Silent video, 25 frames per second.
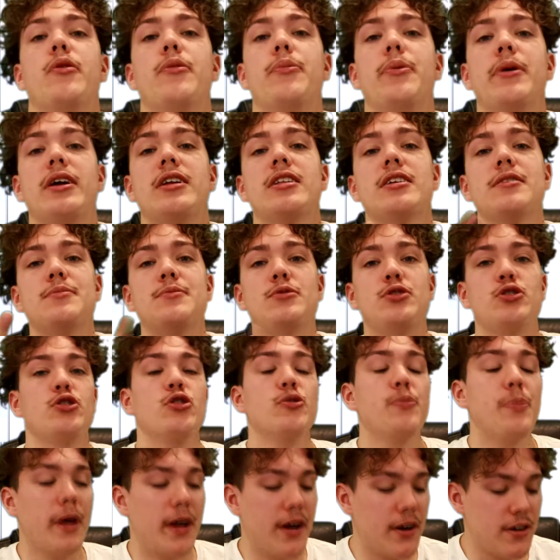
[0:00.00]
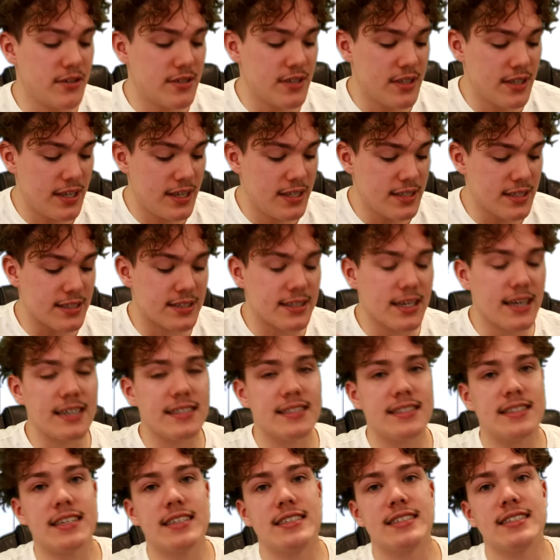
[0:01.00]
We picked up two pairs of these, a
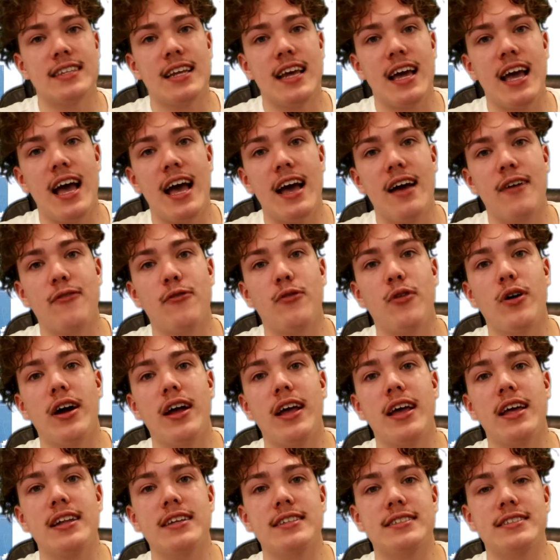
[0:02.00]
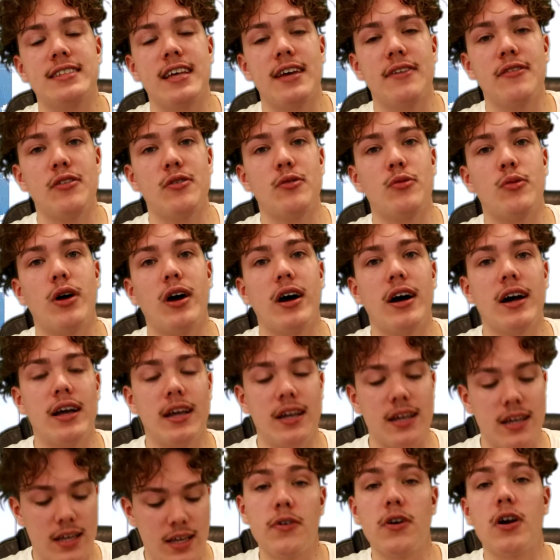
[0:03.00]
size 6.5Y and a
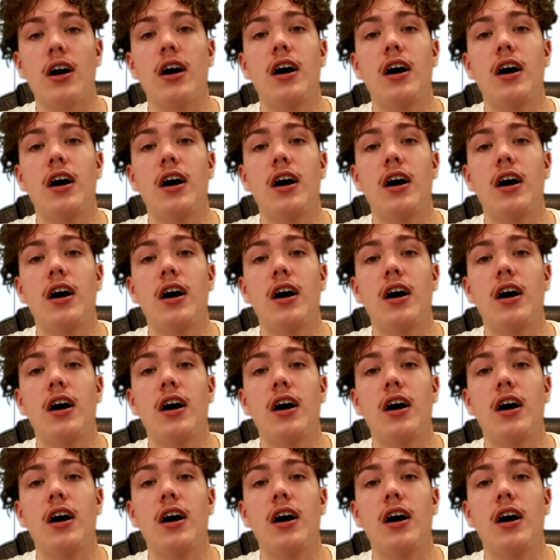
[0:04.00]
7Y for